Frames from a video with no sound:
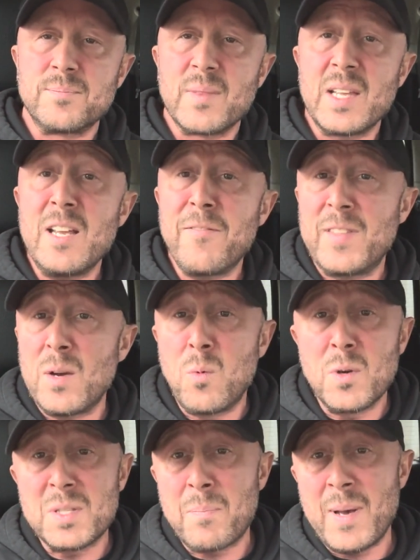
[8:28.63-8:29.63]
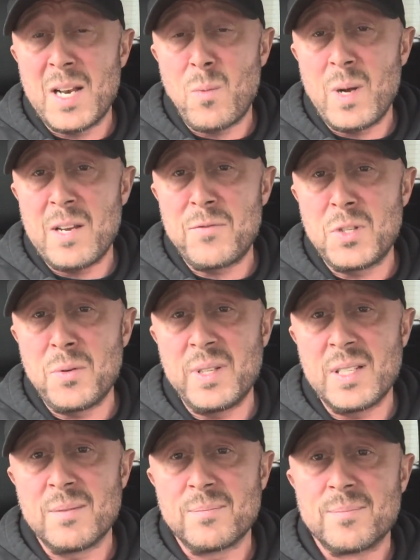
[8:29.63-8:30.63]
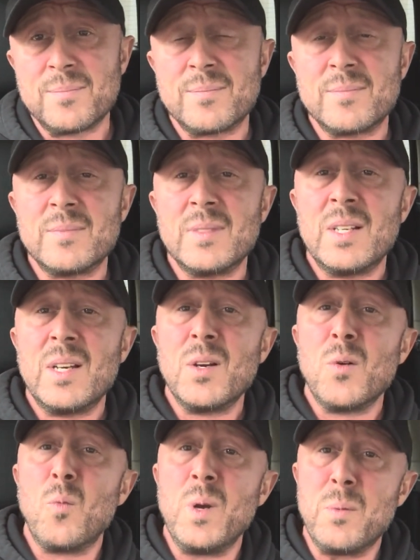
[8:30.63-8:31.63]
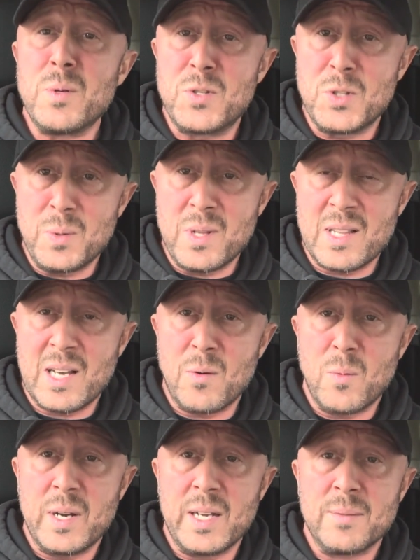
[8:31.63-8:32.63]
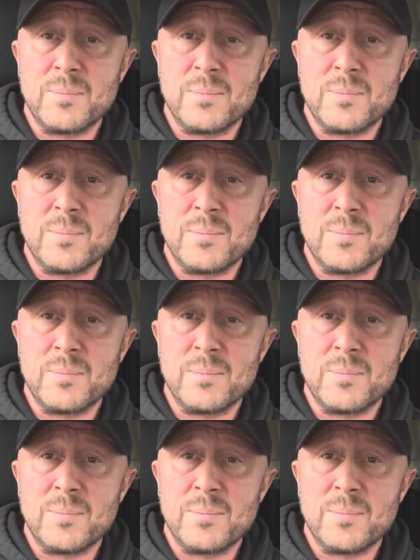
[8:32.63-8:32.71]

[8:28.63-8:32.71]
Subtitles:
If there was a better way of doing it, we would do it that way.